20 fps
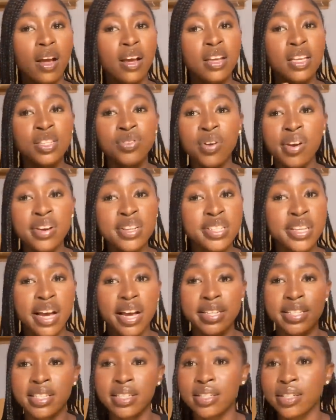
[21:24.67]
It's very
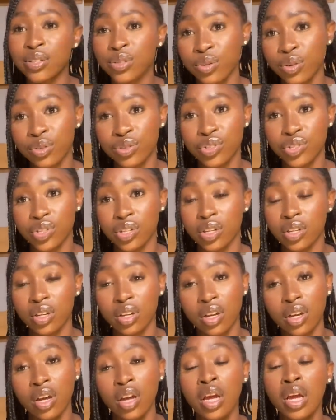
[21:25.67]
scarce in this country.
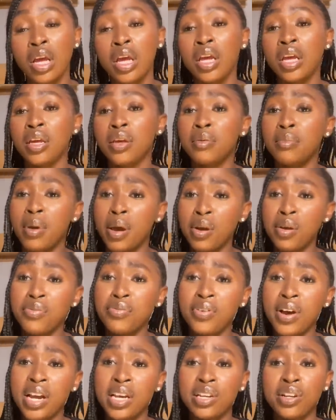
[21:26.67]
You might not
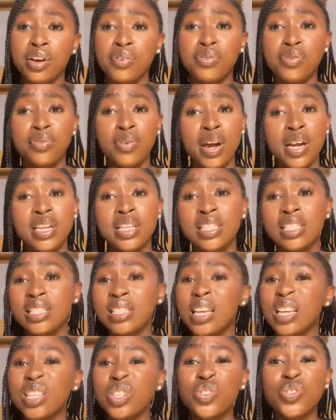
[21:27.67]
find it, or if you find this, it's
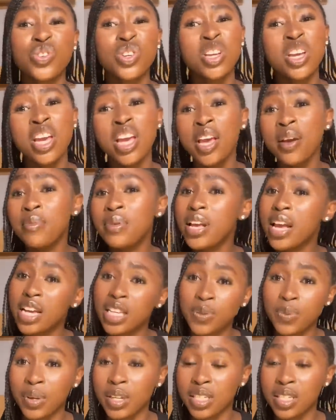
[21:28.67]
extremely
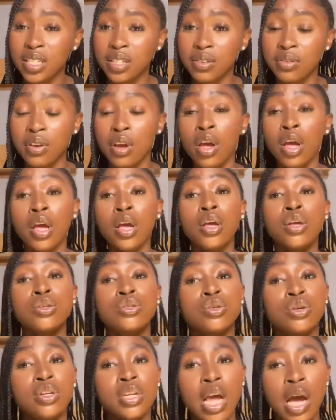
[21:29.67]
expensive.
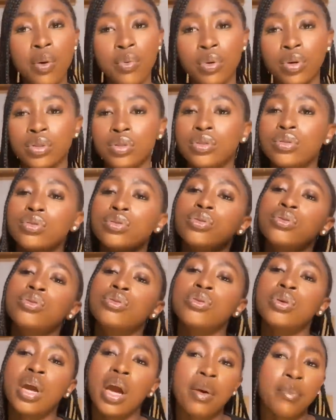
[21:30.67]
So that one,
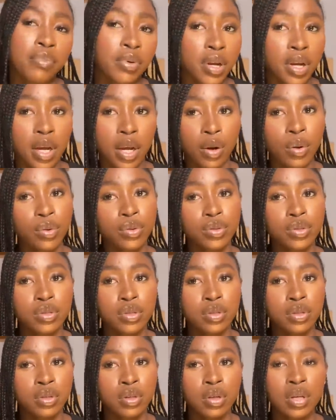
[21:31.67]
you can bring a lot.
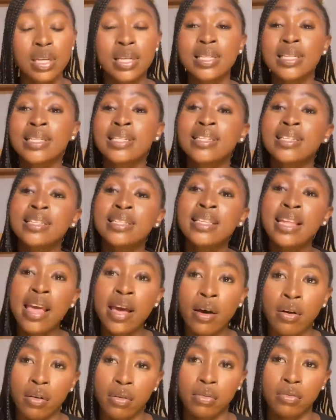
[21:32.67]

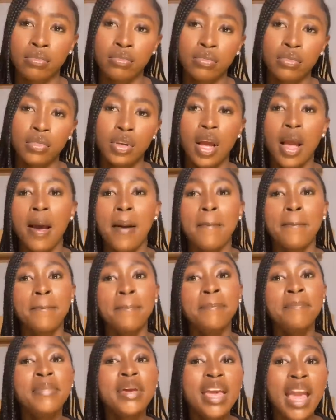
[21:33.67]
Snail.
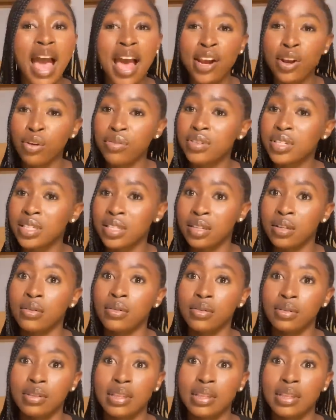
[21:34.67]
Me, I love snail.